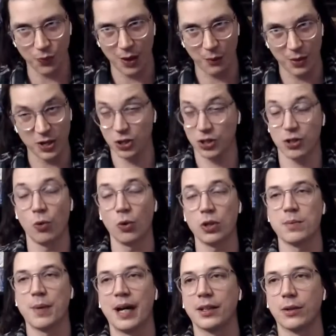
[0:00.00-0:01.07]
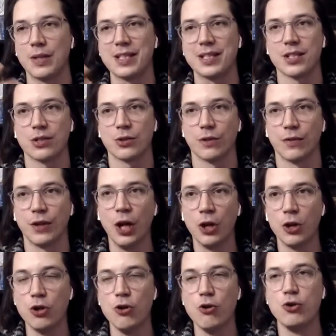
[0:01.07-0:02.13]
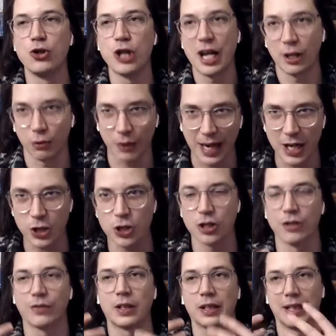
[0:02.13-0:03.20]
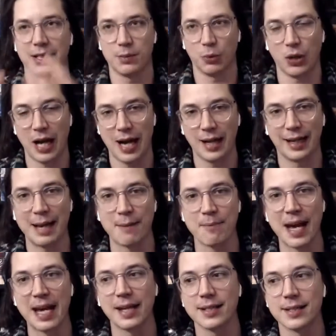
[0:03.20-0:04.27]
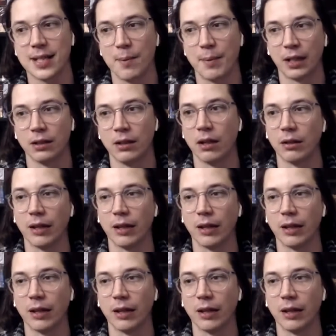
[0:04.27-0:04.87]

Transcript: we just talked about, there is this sort of new generation of collectible card game makers coming along.